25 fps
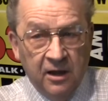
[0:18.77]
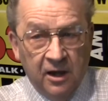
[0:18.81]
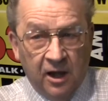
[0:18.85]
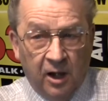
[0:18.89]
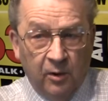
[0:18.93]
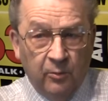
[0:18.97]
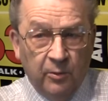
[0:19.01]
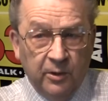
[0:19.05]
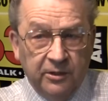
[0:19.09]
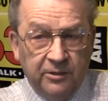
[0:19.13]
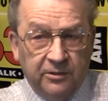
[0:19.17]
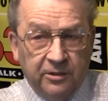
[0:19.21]

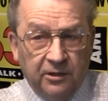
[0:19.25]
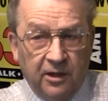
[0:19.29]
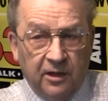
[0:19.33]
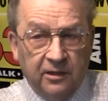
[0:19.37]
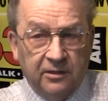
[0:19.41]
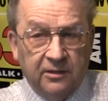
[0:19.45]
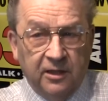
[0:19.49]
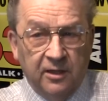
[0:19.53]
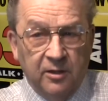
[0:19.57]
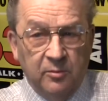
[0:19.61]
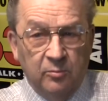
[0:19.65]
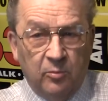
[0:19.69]
Are we
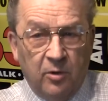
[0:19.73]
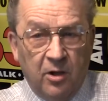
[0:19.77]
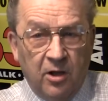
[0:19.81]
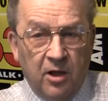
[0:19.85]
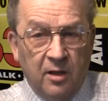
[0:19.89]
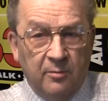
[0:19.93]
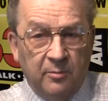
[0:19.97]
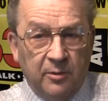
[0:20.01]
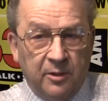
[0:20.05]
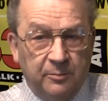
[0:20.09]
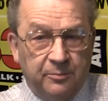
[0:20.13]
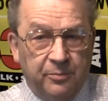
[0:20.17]
talking
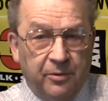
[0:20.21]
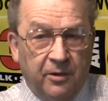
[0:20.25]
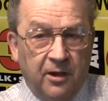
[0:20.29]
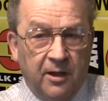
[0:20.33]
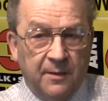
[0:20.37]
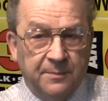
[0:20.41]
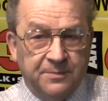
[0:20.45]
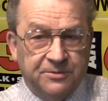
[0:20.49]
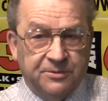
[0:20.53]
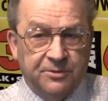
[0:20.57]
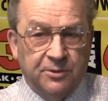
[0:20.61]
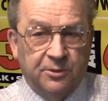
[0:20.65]

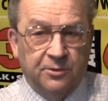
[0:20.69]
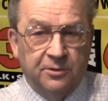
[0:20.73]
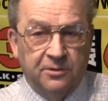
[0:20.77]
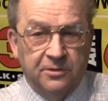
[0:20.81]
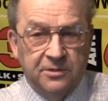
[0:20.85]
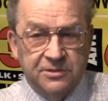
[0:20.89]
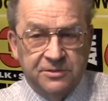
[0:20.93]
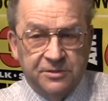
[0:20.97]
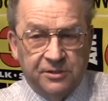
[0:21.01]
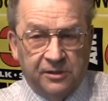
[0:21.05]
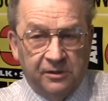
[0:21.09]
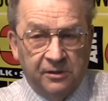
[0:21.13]
mom-and-pop
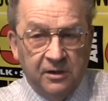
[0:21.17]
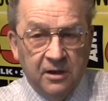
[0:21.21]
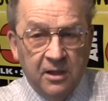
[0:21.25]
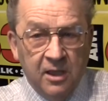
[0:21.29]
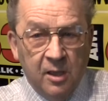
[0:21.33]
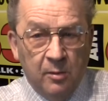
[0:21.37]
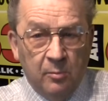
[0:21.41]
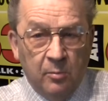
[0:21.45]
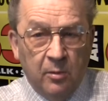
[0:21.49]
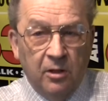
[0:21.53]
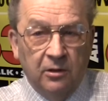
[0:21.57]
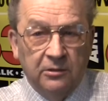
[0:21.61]
stores or
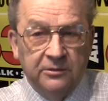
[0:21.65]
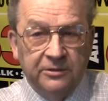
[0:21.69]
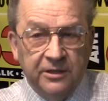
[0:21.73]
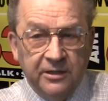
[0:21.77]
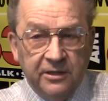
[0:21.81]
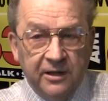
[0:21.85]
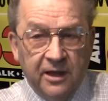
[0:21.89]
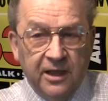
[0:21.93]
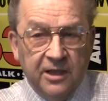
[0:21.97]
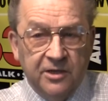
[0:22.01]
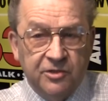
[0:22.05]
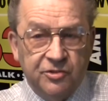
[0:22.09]

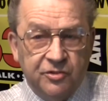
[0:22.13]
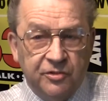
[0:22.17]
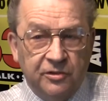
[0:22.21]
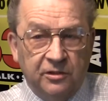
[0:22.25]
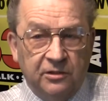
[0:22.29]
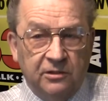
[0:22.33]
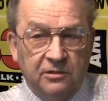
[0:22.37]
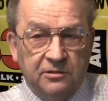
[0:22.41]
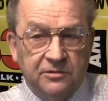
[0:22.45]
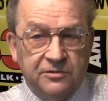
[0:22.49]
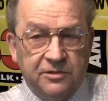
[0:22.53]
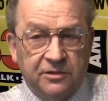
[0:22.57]

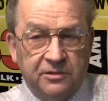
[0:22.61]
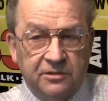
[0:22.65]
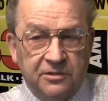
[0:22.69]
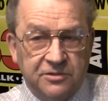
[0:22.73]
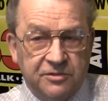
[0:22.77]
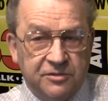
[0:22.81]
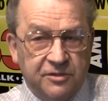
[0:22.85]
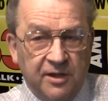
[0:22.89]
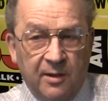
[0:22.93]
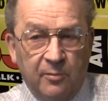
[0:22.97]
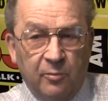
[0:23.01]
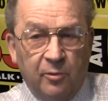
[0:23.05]
multinationals or
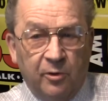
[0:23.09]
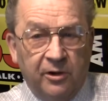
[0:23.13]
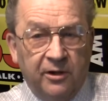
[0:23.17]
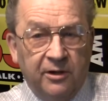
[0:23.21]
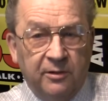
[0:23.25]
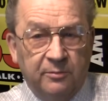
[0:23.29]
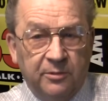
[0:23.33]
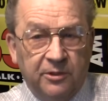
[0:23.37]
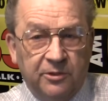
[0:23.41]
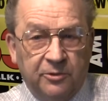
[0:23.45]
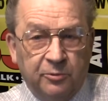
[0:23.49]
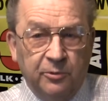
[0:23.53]
somewhere
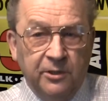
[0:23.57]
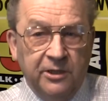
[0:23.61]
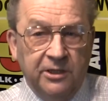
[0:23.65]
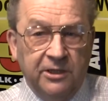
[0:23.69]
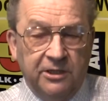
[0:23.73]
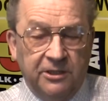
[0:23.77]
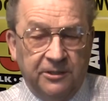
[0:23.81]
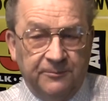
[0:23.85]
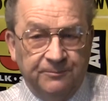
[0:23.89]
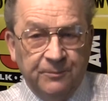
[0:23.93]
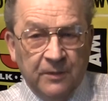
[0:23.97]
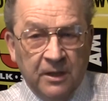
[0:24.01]
in
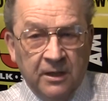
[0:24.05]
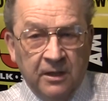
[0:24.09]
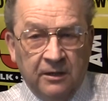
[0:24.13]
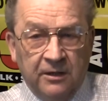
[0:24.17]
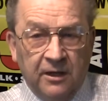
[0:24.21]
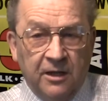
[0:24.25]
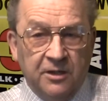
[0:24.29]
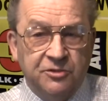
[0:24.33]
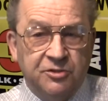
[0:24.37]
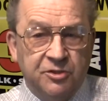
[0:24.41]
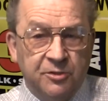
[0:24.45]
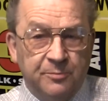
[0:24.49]
between?
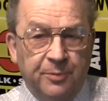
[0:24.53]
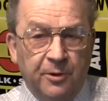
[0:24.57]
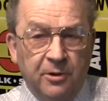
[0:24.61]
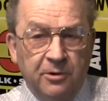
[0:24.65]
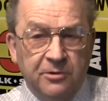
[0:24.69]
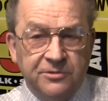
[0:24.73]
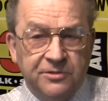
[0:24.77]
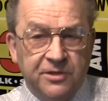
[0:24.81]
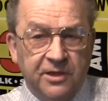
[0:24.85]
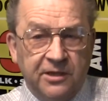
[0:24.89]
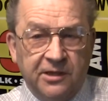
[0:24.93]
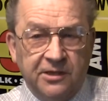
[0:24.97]
Now,
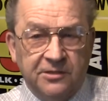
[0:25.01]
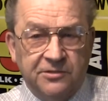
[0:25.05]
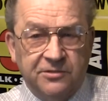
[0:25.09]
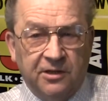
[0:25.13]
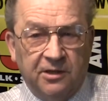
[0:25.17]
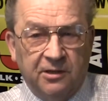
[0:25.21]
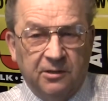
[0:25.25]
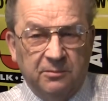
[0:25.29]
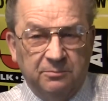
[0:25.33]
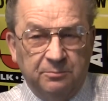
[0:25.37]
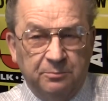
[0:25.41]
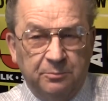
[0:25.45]
supposing it's
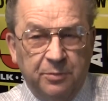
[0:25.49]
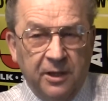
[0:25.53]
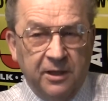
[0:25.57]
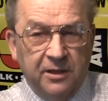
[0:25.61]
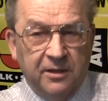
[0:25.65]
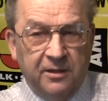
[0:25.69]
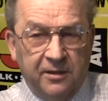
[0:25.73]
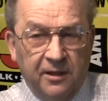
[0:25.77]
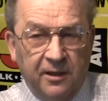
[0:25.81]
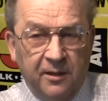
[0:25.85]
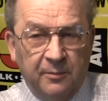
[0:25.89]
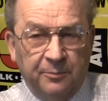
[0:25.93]
a
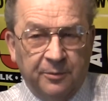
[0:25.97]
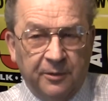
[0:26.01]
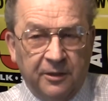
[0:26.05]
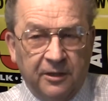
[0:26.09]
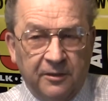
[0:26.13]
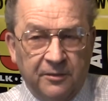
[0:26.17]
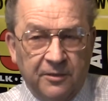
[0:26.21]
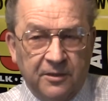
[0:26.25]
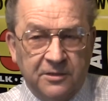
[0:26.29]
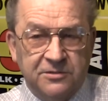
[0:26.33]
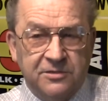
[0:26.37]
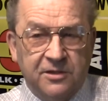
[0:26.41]
big
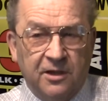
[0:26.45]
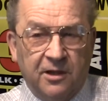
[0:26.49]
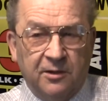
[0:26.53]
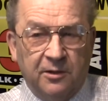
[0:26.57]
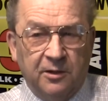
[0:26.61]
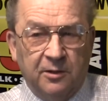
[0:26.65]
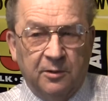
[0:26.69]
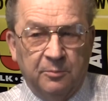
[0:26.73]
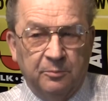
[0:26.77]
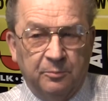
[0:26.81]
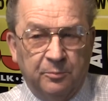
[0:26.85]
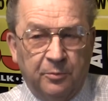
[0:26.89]
company that's got
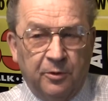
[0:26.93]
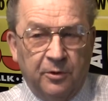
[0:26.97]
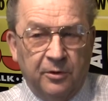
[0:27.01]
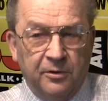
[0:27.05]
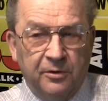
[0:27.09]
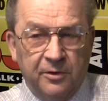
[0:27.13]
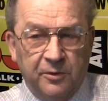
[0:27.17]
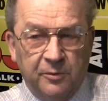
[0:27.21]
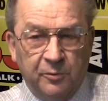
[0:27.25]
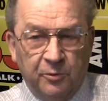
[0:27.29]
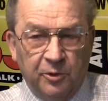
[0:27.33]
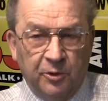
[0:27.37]
a
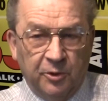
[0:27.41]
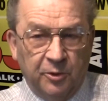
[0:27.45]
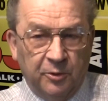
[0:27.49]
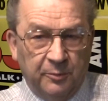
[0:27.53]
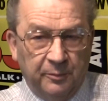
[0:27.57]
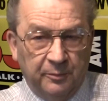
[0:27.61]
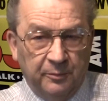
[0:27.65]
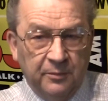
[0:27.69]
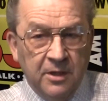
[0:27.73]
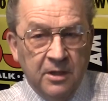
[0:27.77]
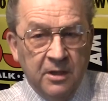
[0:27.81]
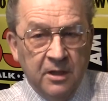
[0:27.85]

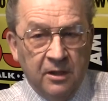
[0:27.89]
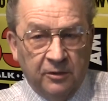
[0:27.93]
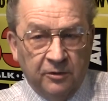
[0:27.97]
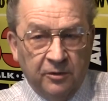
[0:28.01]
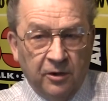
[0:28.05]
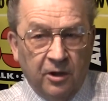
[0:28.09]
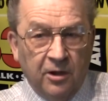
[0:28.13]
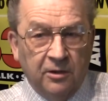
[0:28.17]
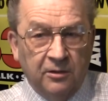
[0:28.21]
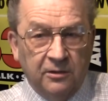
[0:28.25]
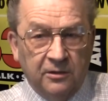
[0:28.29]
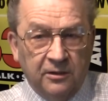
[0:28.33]
boardroom,
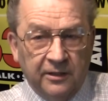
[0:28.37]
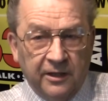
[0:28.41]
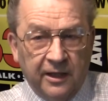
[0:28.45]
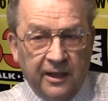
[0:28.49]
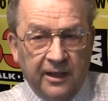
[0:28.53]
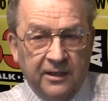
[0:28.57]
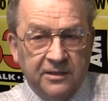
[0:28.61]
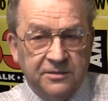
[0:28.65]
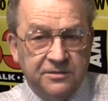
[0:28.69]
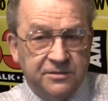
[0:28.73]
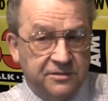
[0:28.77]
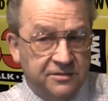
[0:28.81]
Donald
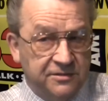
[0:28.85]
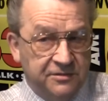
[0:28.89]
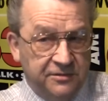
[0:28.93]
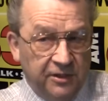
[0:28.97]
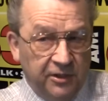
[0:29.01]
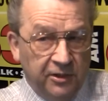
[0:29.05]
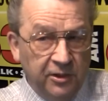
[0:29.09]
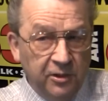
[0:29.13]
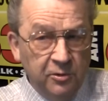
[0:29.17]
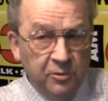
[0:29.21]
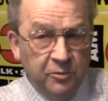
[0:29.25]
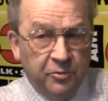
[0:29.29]
asks,
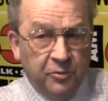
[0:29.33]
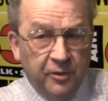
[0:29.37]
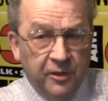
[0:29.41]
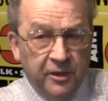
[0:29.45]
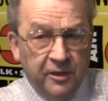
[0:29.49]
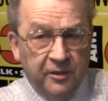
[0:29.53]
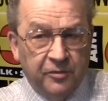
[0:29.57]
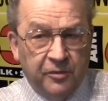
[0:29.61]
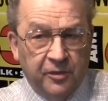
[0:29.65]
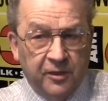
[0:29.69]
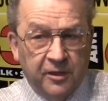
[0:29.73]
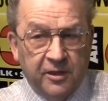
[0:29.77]
do you
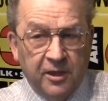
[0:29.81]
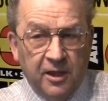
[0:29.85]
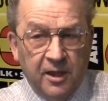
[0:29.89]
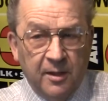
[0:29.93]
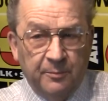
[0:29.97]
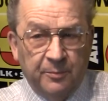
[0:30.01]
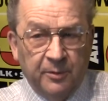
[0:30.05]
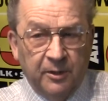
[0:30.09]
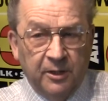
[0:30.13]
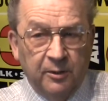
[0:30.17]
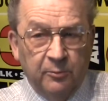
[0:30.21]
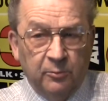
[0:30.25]
think the
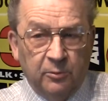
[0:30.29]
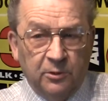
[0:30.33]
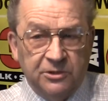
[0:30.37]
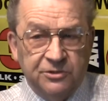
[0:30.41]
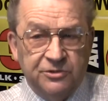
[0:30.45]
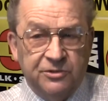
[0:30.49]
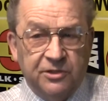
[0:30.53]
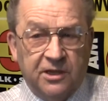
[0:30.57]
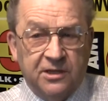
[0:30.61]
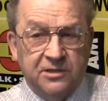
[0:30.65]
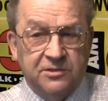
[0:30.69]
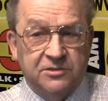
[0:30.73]
company will
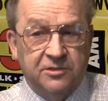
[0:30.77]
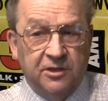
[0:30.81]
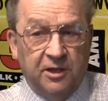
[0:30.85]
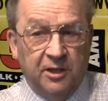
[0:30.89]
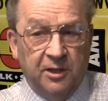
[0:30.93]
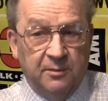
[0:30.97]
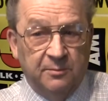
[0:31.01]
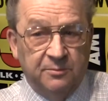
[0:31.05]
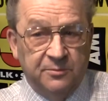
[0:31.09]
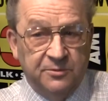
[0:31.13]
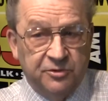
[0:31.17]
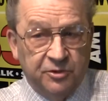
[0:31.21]
just
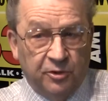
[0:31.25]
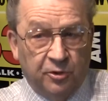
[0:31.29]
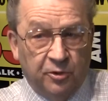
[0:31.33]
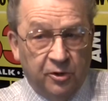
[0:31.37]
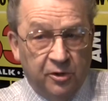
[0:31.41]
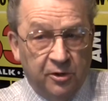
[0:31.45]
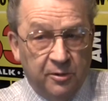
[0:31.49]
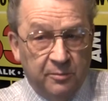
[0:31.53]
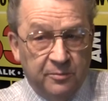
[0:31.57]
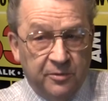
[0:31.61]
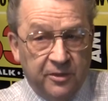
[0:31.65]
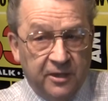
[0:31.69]

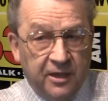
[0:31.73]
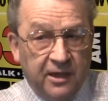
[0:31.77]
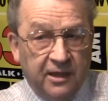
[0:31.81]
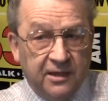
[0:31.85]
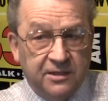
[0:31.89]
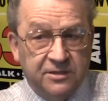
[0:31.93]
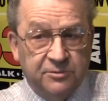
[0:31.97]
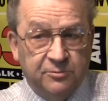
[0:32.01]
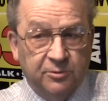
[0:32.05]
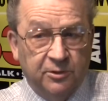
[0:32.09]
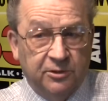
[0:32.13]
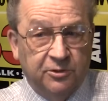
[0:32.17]
absorb the
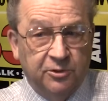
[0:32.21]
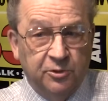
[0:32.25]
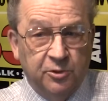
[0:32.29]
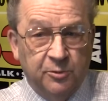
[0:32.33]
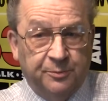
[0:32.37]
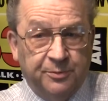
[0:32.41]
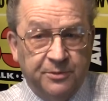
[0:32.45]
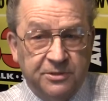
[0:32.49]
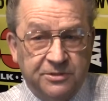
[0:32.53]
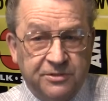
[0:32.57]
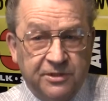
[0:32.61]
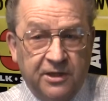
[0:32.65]
extra
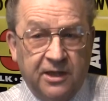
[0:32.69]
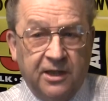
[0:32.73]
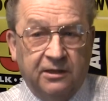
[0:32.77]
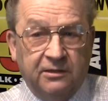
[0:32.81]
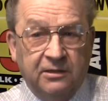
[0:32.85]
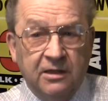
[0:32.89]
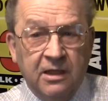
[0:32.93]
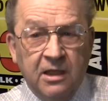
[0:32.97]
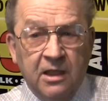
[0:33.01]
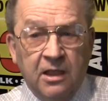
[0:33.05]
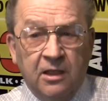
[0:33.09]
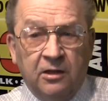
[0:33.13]

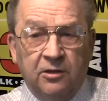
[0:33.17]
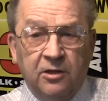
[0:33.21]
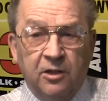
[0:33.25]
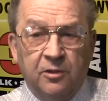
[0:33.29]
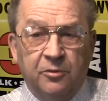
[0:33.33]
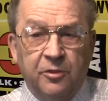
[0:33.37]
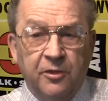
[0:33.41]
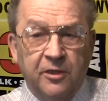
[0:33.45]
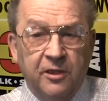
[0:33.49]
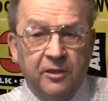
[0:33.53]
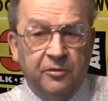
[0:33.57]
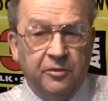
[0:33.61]
2%? Do you
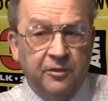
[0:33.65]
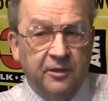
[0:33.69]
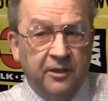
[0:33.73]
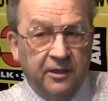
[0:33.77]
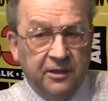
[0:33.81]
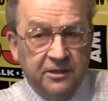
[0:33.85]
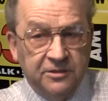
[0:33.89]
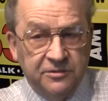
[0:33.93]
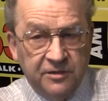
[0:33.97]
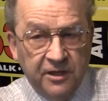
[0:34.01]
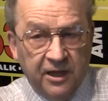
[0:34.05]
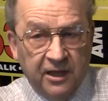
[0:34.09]
think the
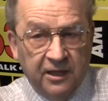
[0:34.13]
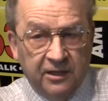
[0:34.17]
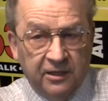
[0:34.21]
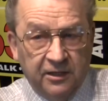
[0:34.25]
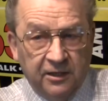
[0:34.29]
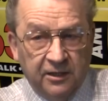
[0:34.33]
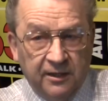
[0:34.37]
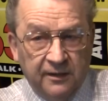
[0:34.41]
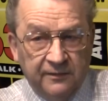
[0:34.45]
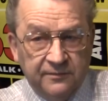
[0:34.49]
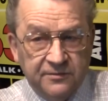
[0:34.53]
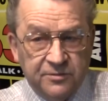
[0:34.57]

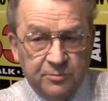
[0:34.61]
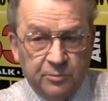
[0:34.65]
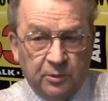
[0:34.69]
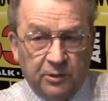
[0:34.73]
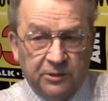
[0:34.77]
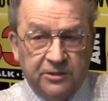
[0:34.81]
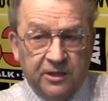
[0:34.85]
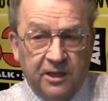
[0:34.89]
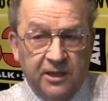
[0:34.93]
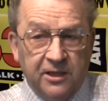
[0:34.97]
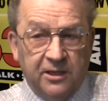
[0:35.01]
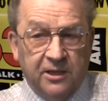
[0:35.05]
executives
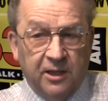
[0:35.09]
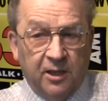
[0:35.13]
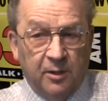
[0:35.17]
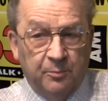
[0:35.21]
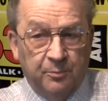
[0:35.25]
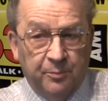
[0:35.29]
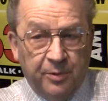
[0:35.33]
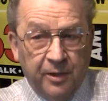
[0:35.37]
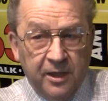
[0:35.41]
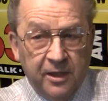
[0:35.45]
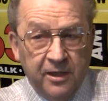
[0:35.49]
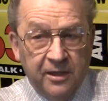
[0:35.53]
will take a
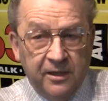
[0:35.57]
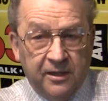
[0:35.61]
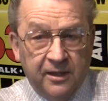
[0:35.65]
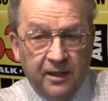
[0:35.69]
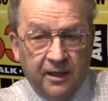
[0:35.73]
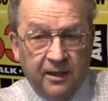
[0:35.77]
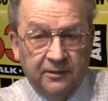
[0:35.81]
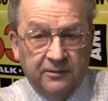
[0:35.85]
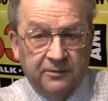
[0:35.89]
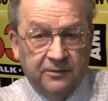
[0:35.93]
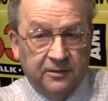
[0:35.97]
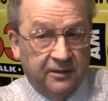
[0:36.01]
pay
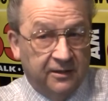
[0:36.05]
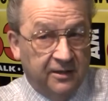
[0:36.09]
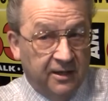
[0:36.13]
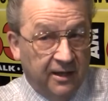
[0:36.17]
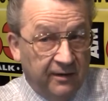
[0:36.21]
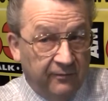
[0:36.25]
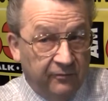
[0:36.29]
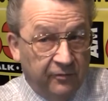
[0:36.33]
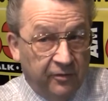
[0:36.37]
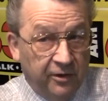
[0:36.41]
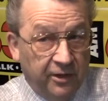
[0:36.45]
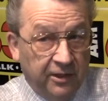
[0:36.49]
cut to
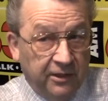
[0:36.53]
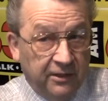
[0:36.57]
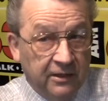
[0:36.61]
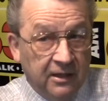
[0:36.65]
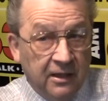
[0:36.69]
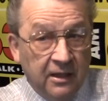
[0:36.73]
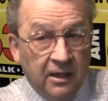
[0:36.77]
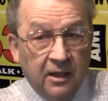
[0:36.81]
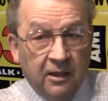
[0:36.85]
cover it?